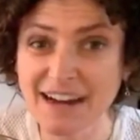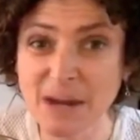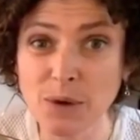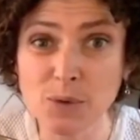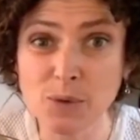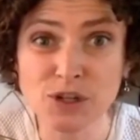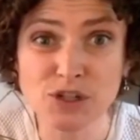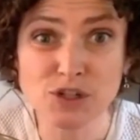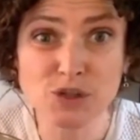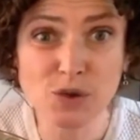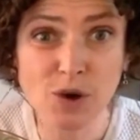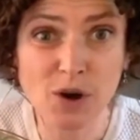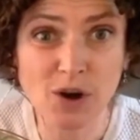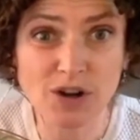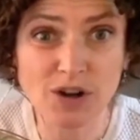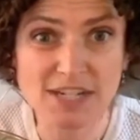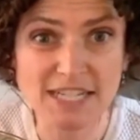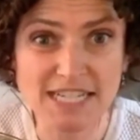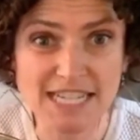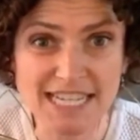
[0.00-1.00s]
wish you all
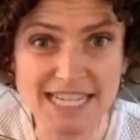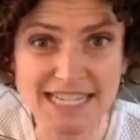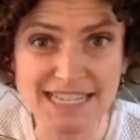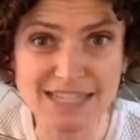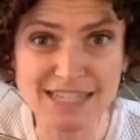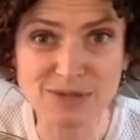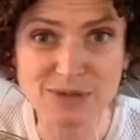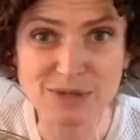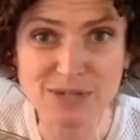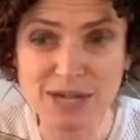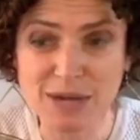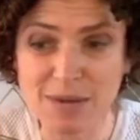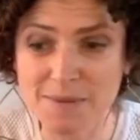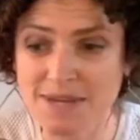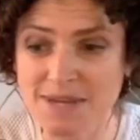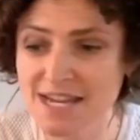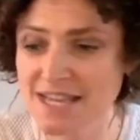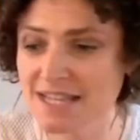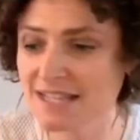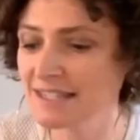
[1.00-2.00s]
could taste this right now
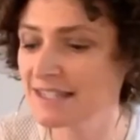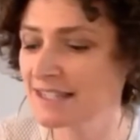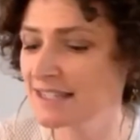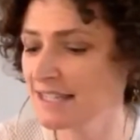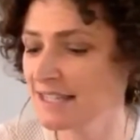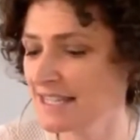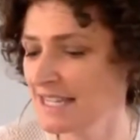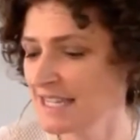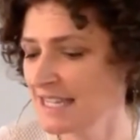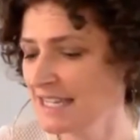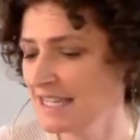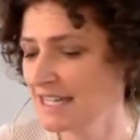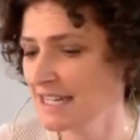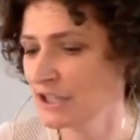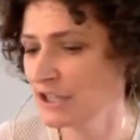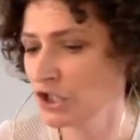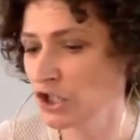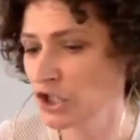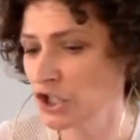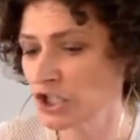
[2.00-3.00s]
because it
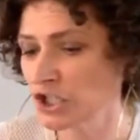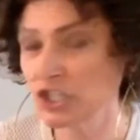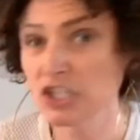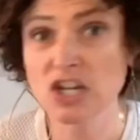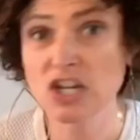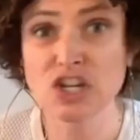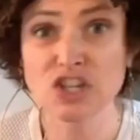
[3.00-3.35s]
looks